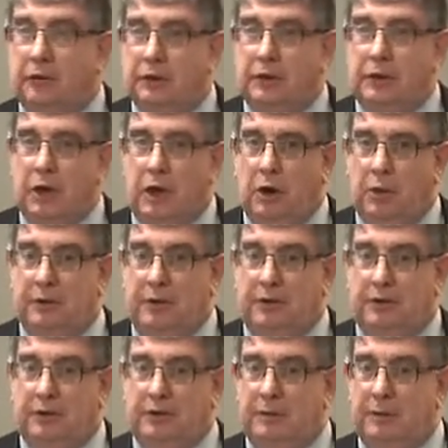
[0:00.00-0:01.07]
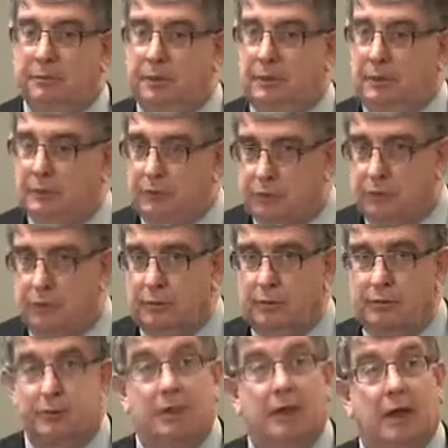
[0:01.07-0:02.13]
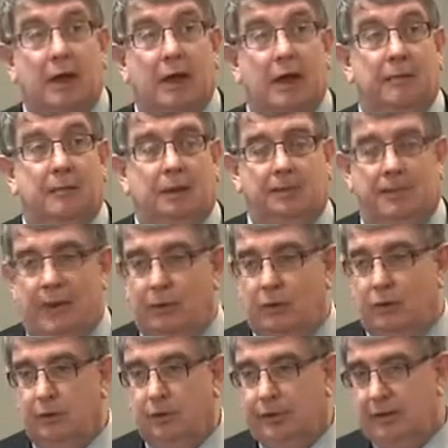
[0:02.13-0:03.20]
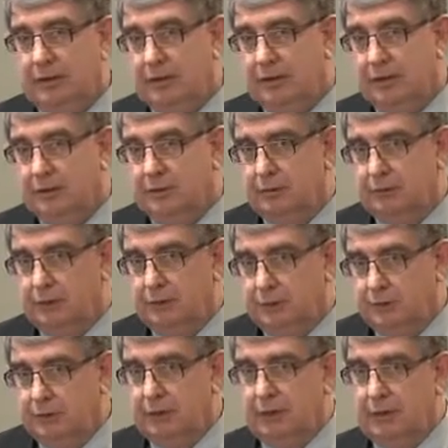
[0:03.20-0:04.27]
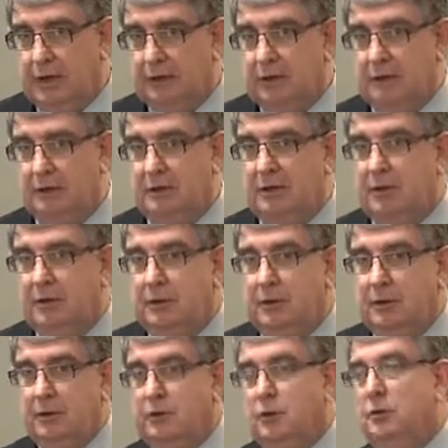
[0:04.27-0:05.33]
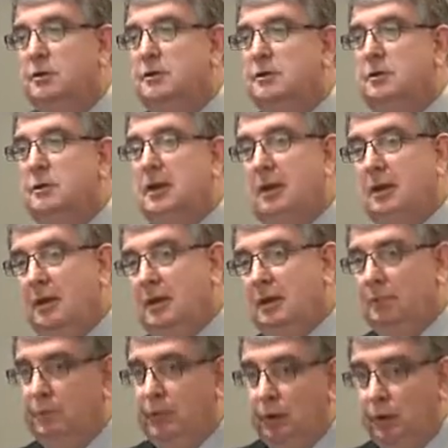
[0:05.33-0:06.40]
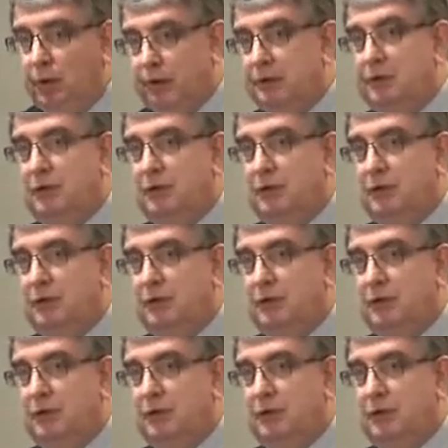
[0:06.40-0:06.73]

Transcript: you currently have indemnity insurance, there may well be a need to continue to have that indemnity insurance beyond